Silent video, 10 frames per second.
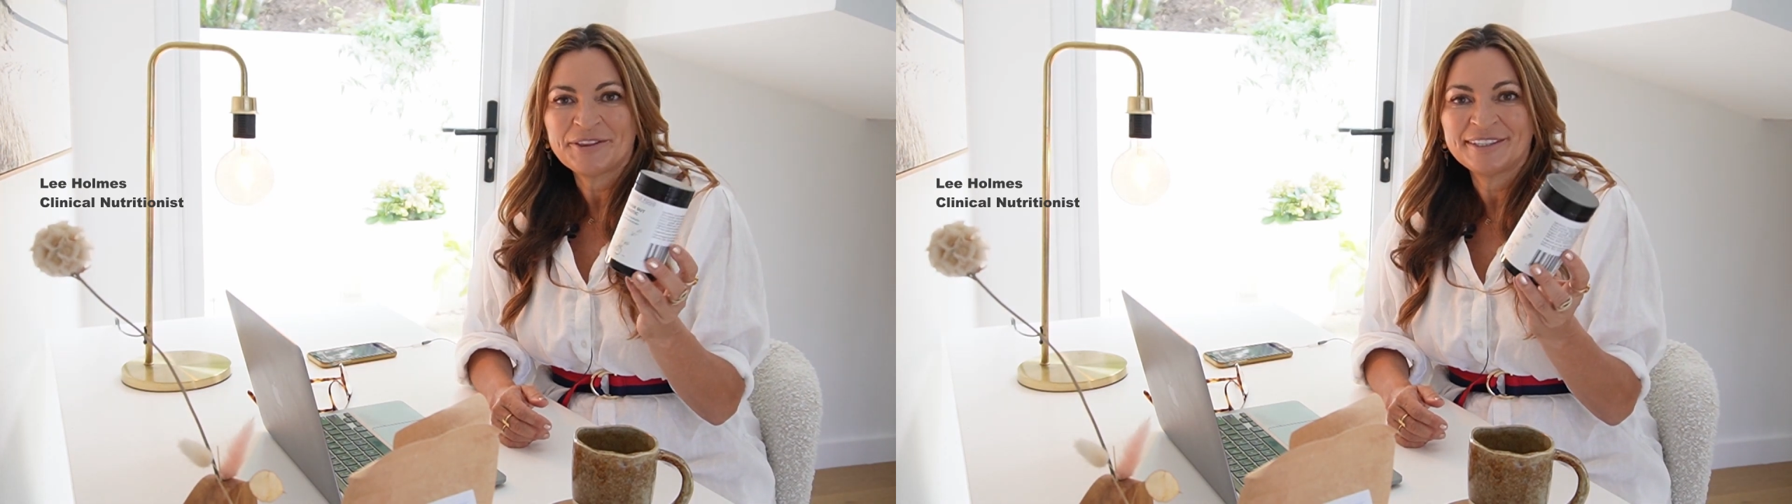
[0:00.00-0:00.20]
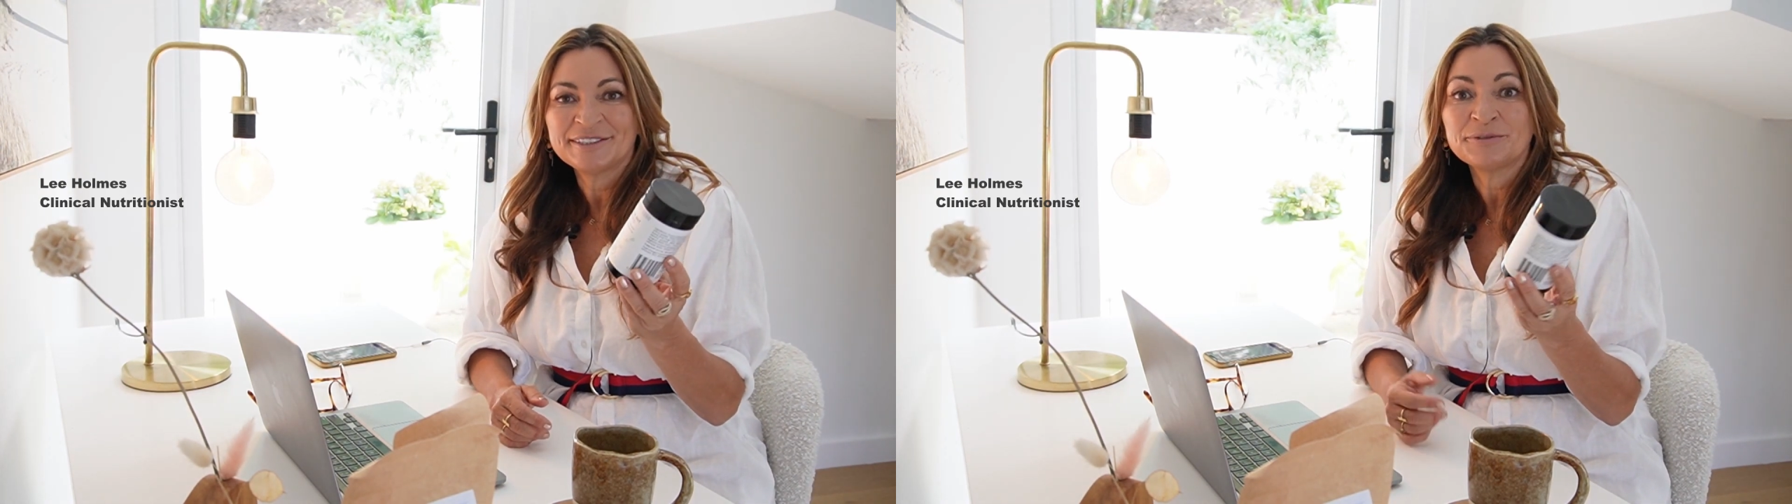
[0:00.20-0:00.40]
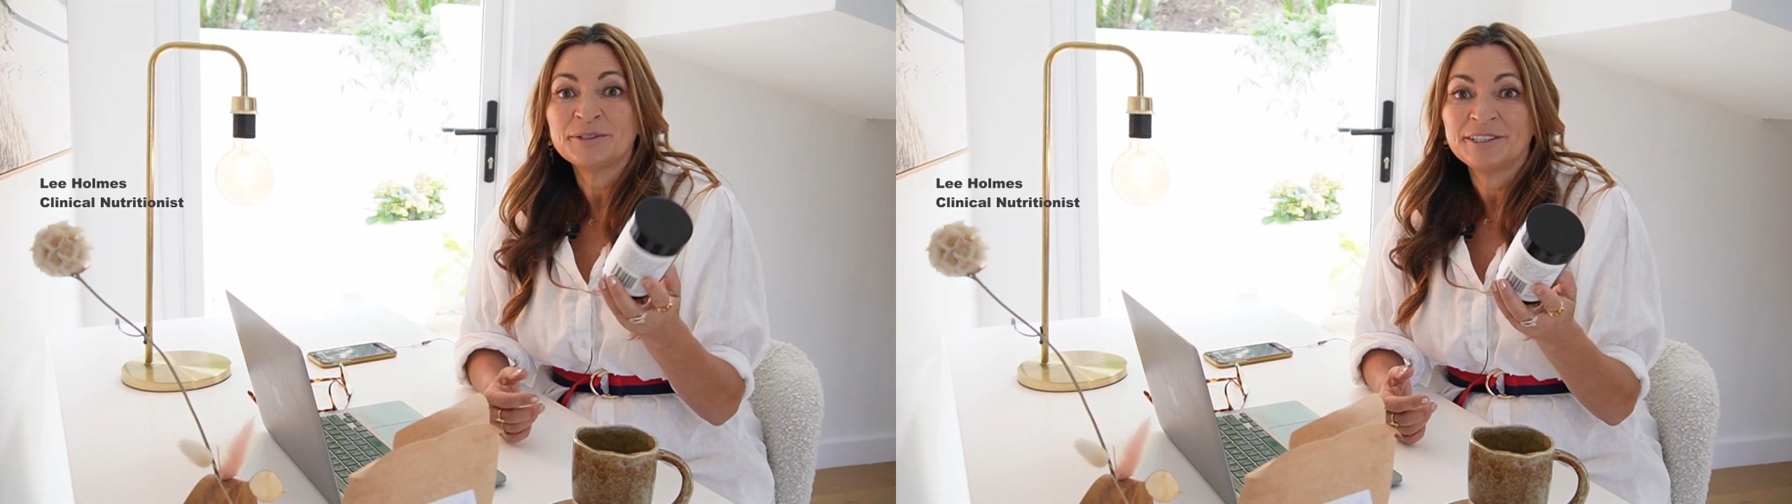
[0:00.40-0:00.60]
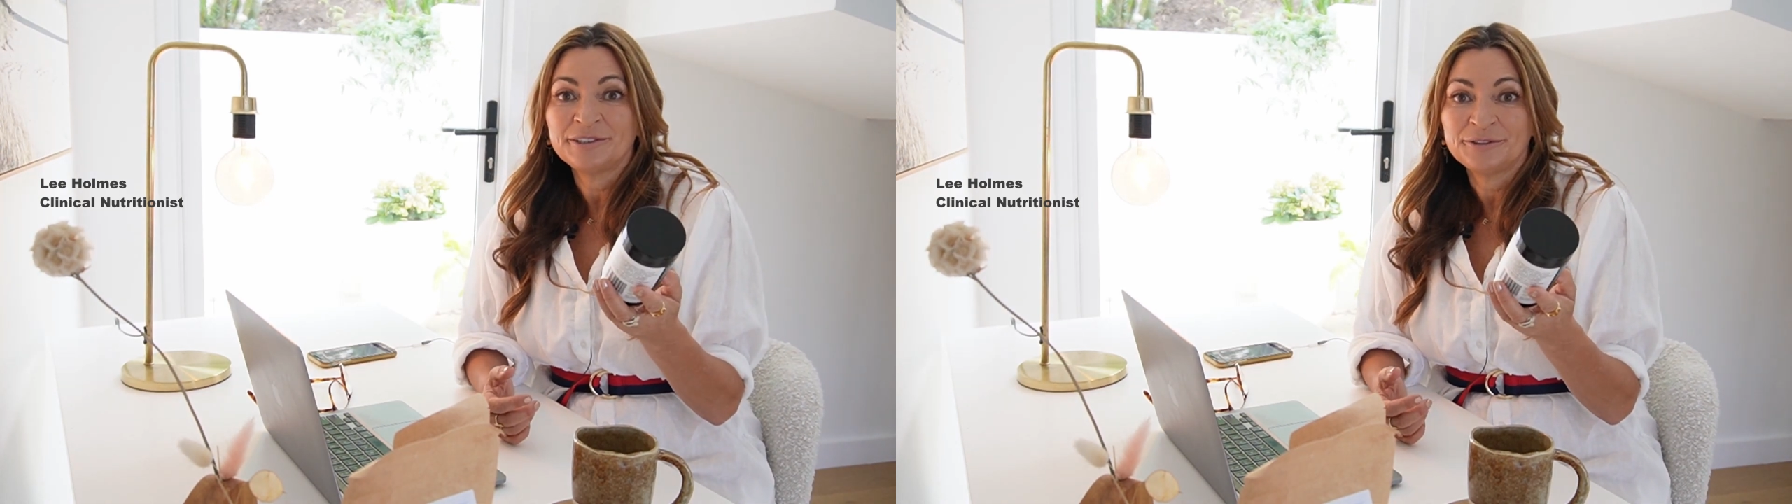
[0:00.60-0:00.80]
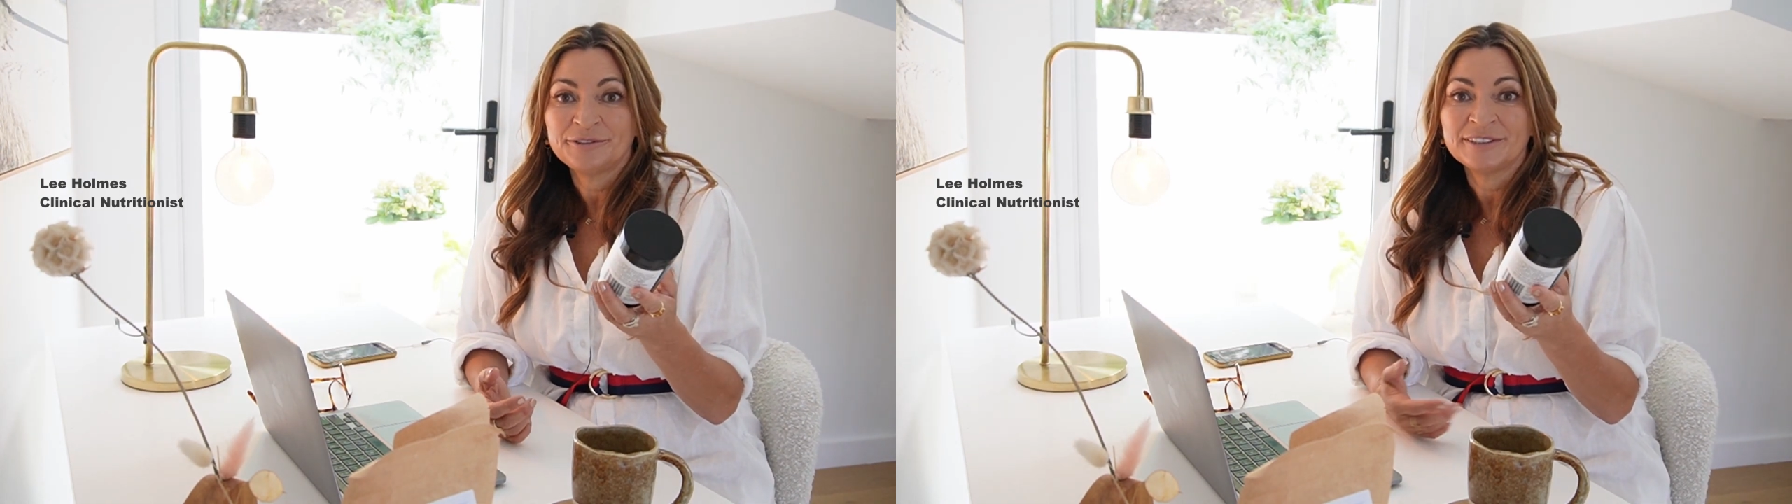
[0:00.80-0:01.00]
It's really
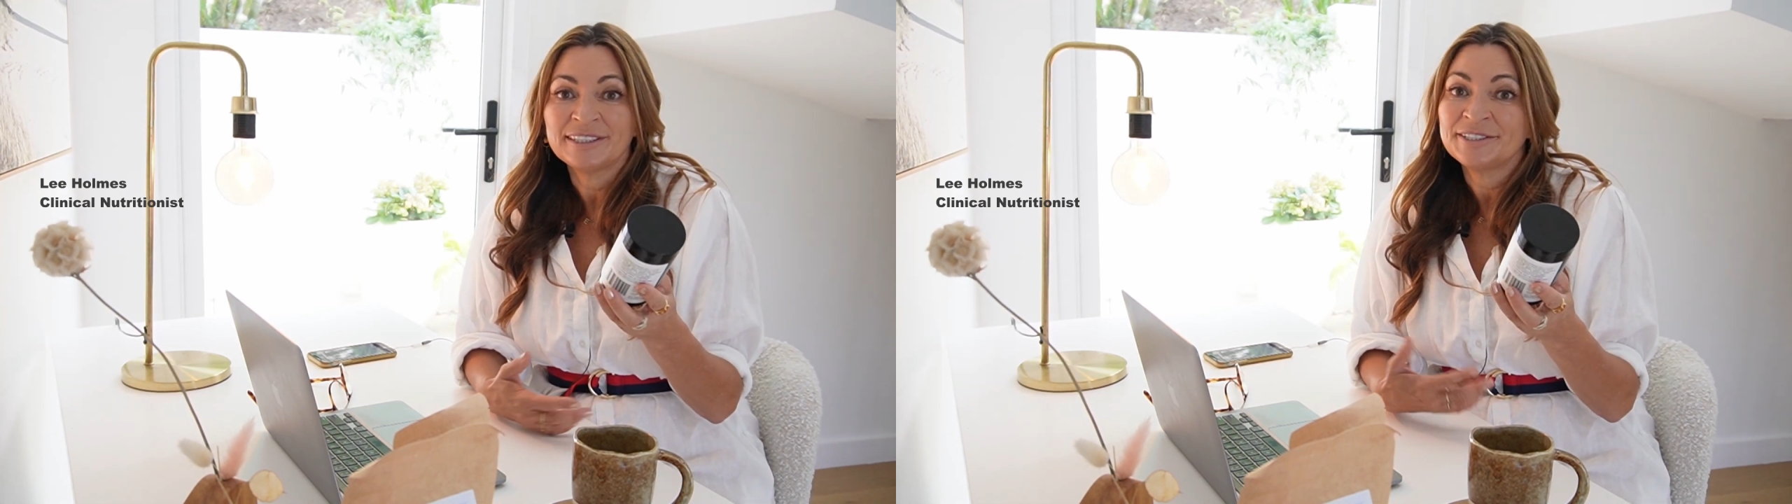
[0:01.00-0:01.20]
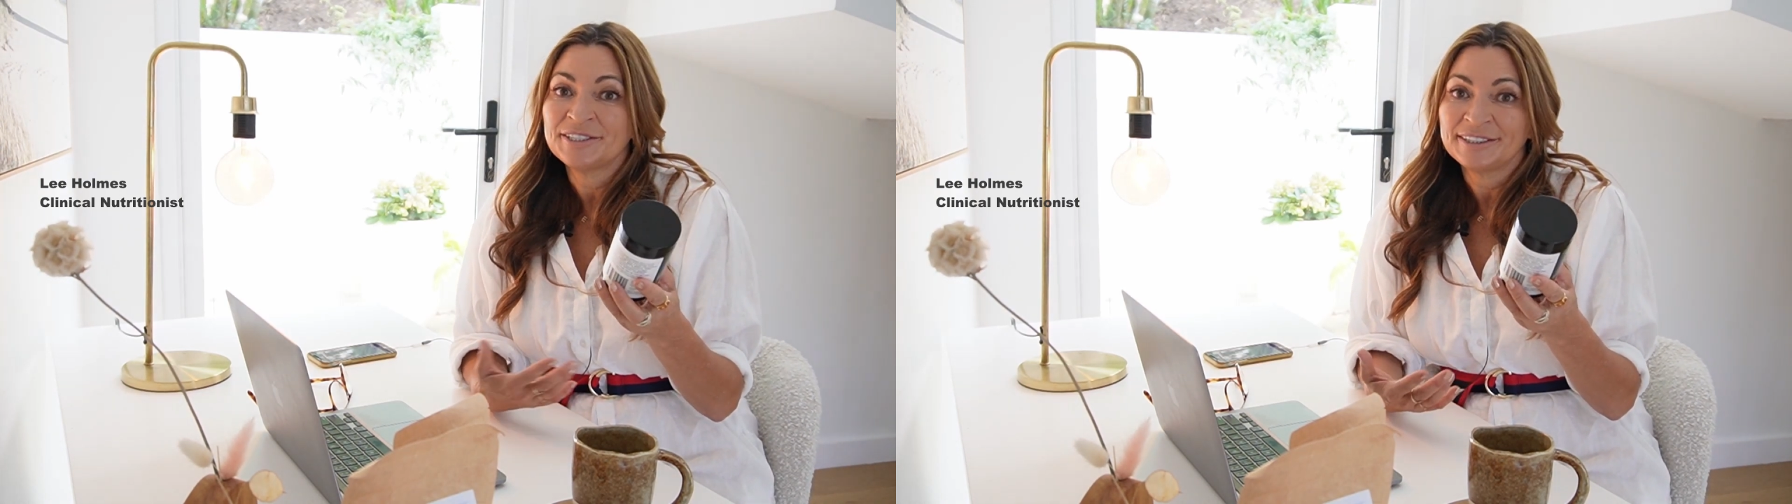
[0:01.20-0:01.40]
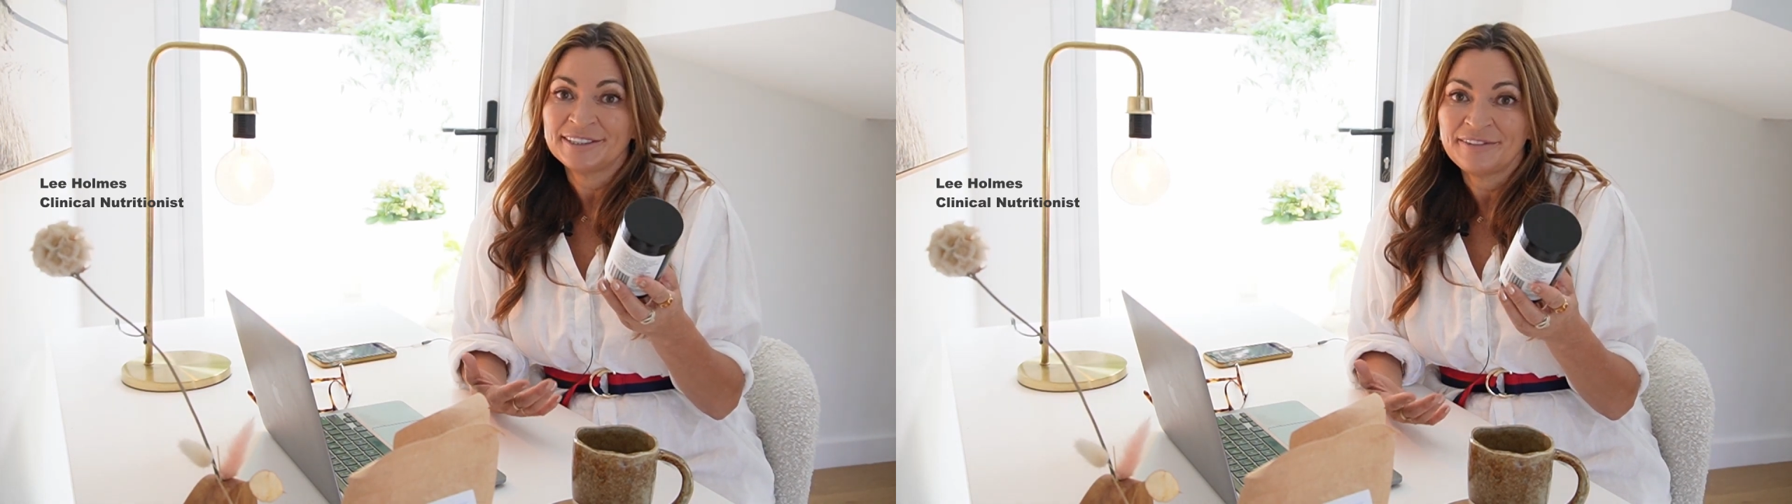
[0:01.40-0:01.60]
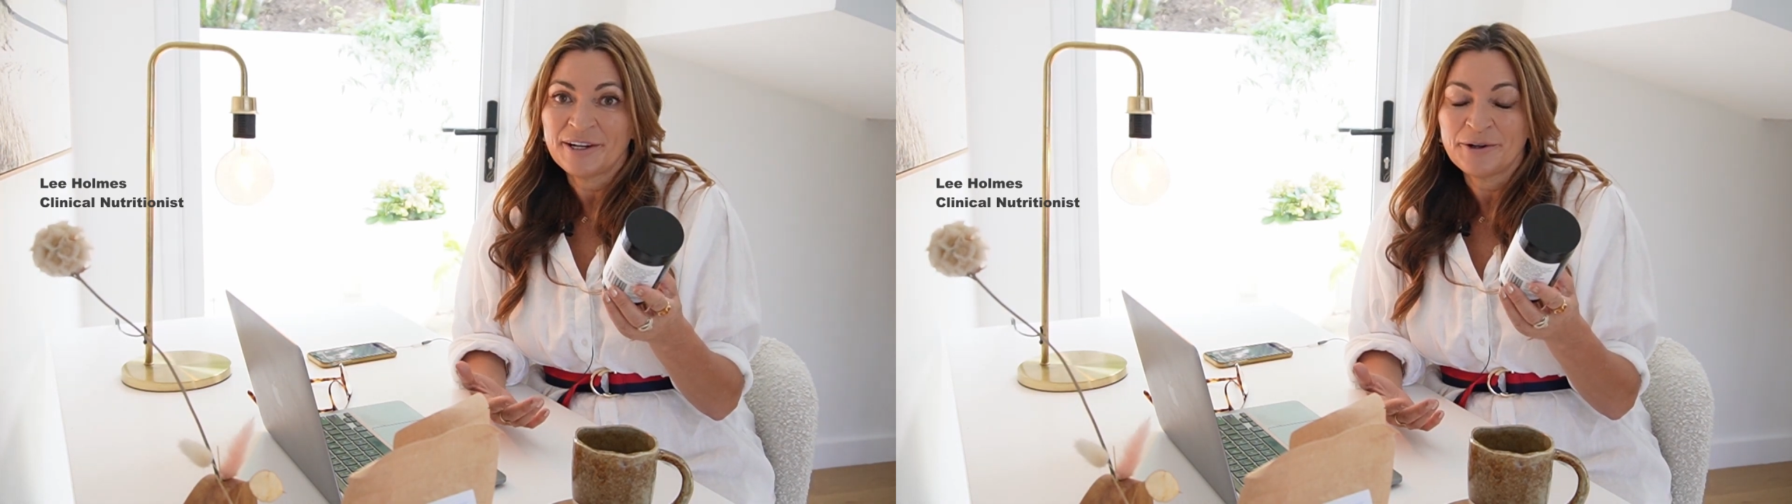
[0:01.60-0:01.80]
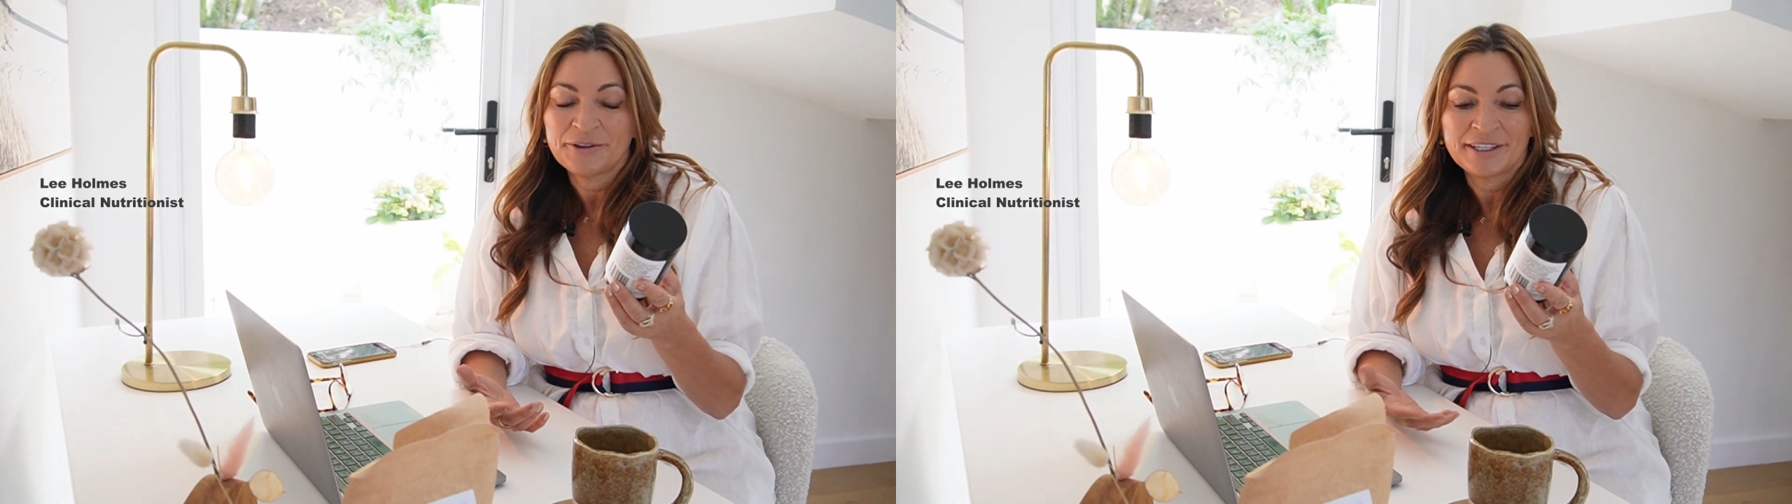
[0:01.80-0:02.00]
good for digestive
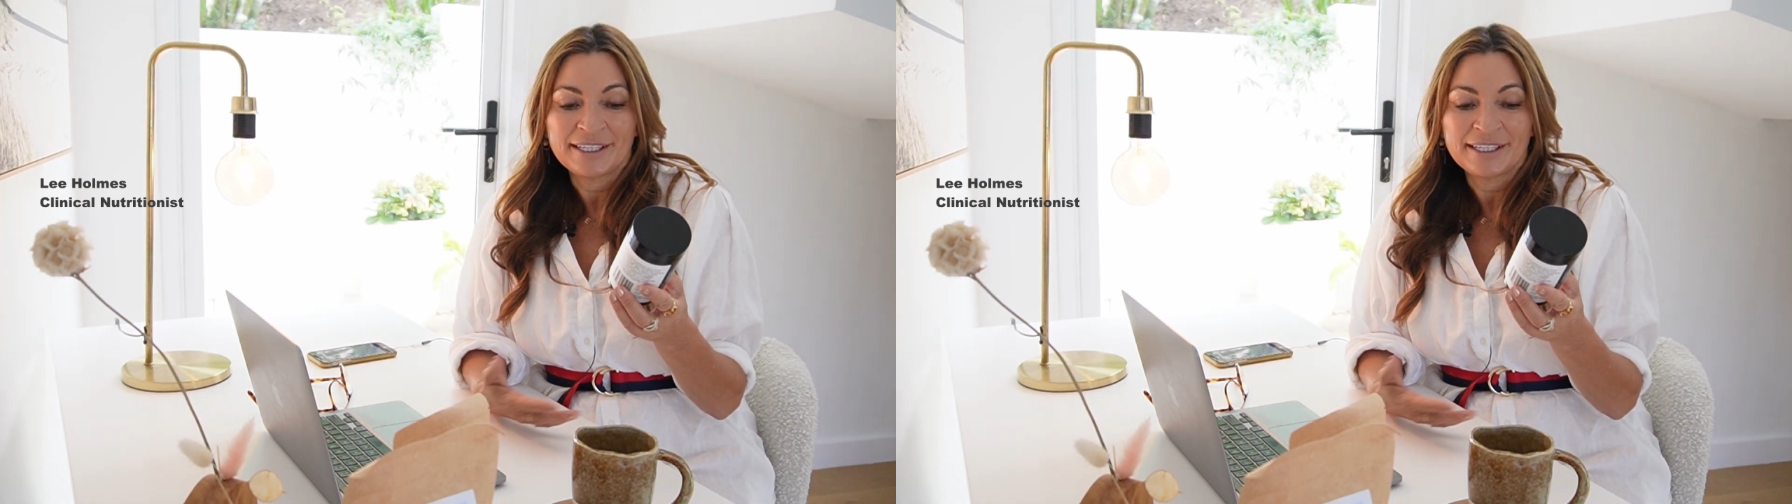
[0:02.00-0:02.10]
health,